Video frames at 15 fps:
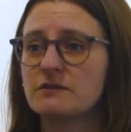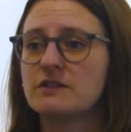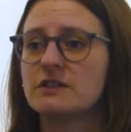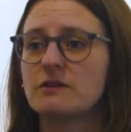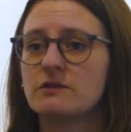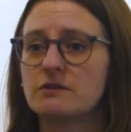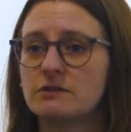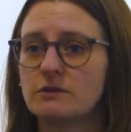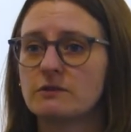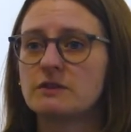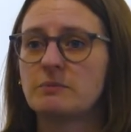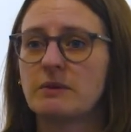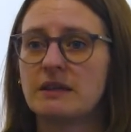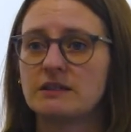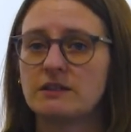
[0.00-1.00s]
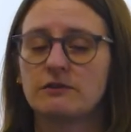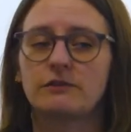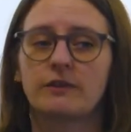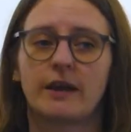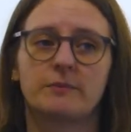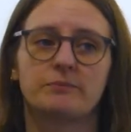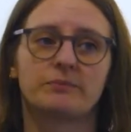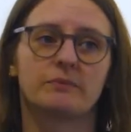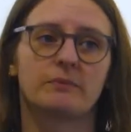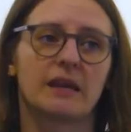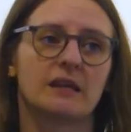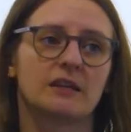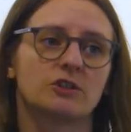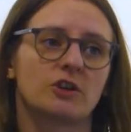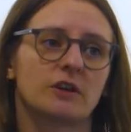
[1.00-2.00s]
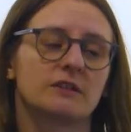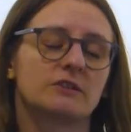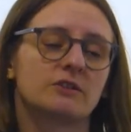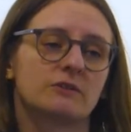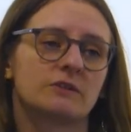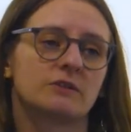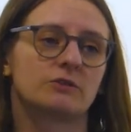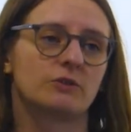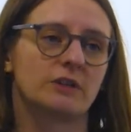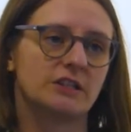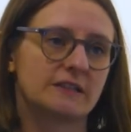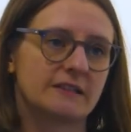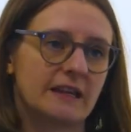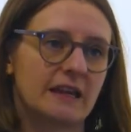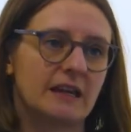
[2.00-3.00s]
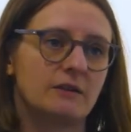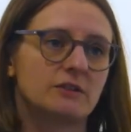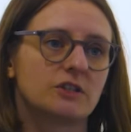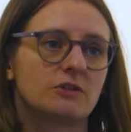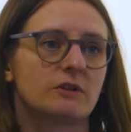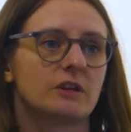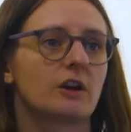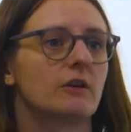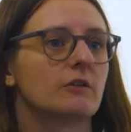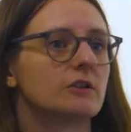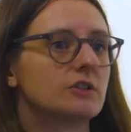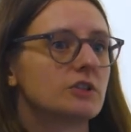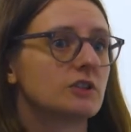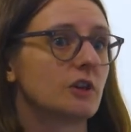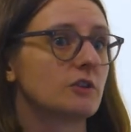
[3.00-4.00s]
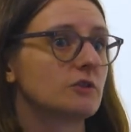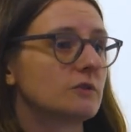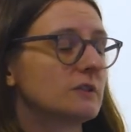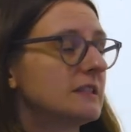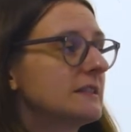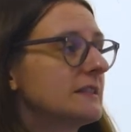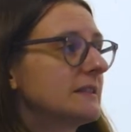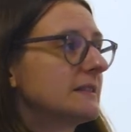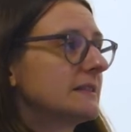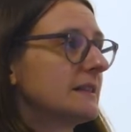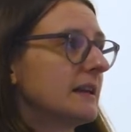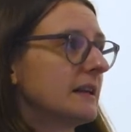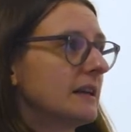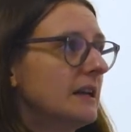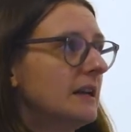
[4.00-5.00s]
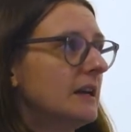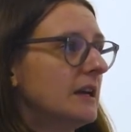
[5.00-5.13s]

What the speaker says: so the sort of speed of making change to a street scene to encourage social distancing,